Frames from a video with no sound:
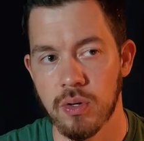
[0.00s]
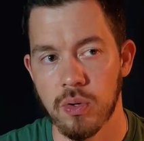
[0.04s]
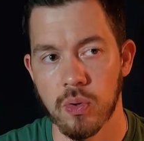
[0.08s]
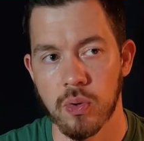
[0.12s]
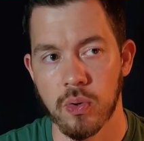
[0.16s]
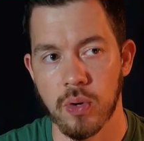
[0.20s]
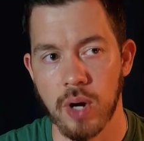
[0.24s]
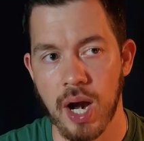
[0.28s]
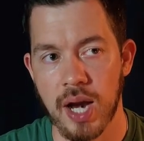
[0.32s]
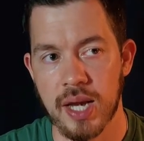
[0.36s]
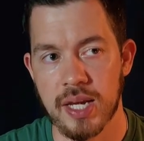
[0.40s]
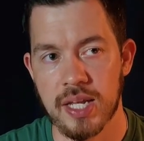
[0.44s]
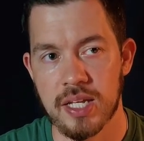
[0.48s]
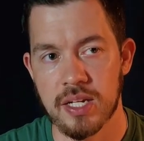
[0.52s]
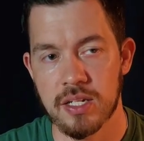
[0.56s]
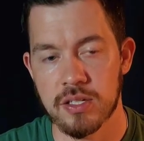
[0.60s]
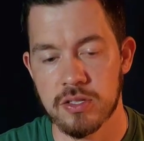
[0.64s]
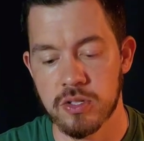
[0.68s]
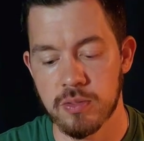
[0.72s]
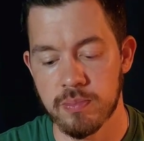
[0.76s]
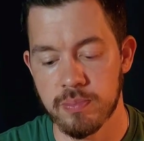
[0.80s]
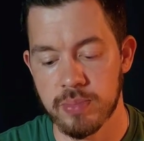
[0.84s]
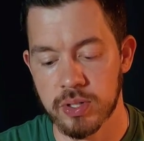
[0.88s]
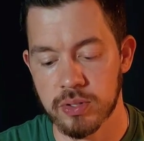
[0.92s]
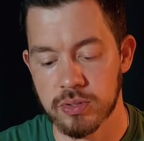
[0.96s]
or I needed
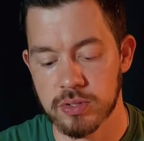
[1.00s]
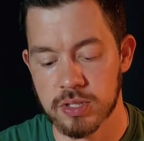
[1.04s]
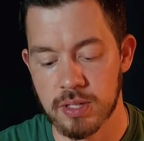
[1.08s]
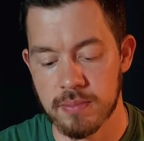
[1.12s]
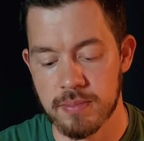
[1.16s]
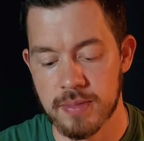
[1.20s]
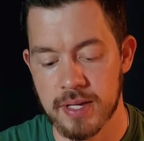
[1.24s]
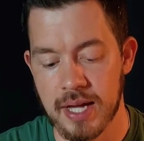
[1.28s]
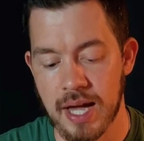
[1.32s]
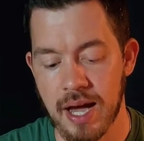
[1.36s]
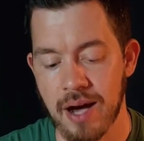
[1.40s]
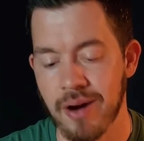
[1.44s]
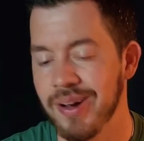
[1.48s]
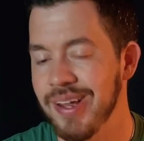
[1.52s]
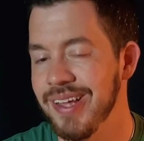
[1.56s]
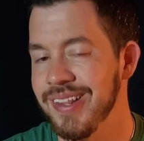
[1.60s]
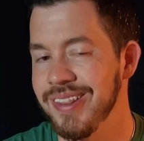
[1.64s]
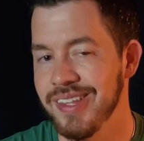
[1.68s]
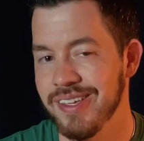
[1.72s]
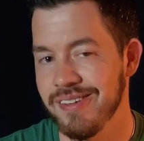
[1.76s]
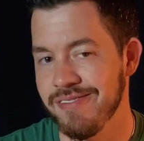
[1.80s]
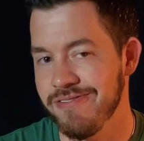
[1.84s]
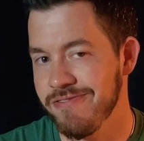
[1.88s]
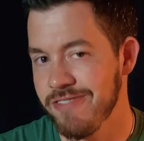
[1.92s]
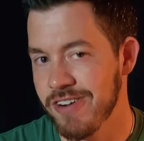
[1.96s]
to build something out and
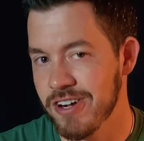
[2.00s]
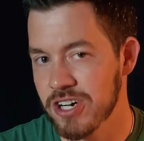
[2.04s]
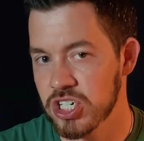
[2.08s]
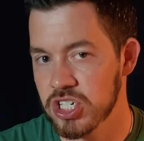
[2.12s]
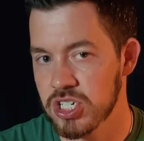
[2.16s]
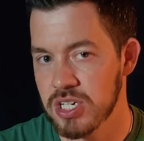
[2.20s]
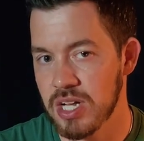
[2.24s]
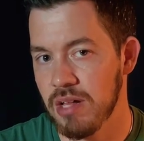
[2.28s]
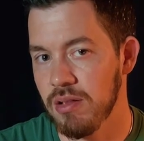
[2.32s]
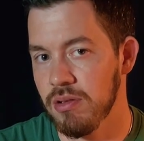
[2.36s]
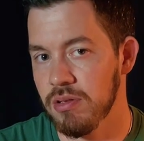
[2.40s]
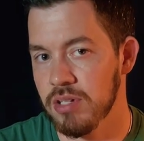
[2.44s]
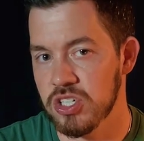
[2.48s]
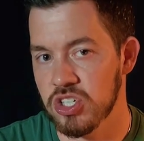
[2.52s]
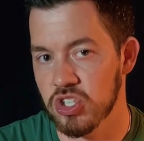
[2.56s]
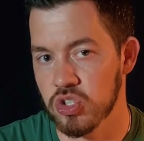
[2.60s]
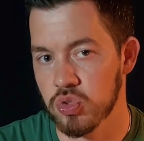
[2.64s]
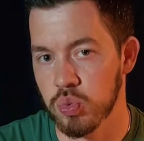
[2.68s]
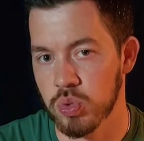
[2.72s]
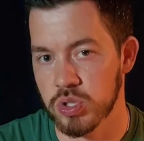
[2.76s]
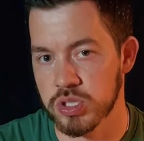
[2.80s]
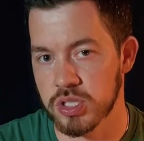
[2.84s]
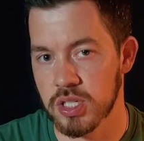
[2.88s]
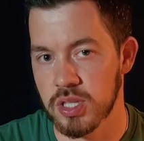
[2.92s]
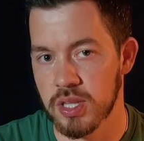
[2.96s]
the functionality just
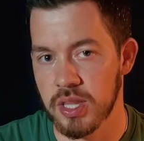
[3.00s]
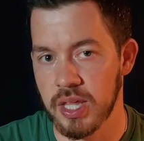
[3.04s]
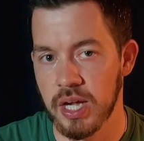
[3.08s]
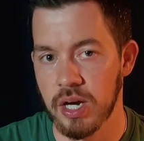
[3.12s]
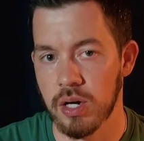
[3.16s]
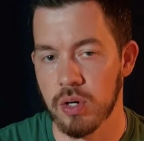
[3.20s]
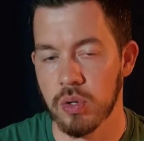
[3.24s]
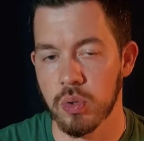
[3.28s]
wasn't there,